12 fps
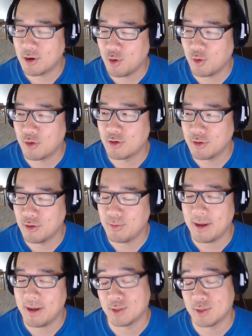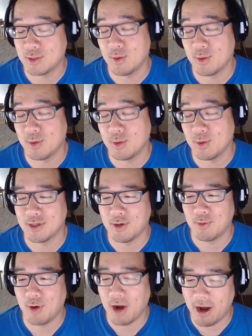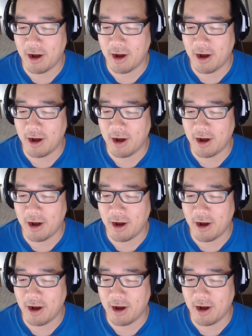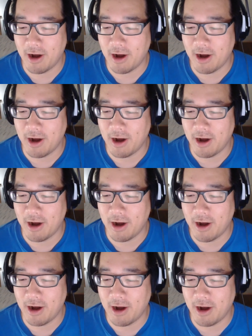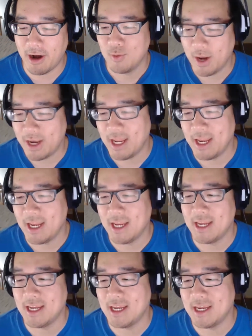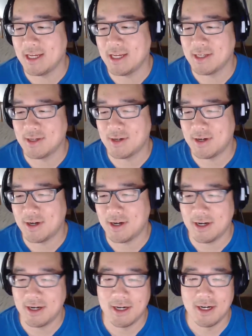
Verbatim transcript: our choral group, as well as our orchestra, were hired out for events for like weddings or.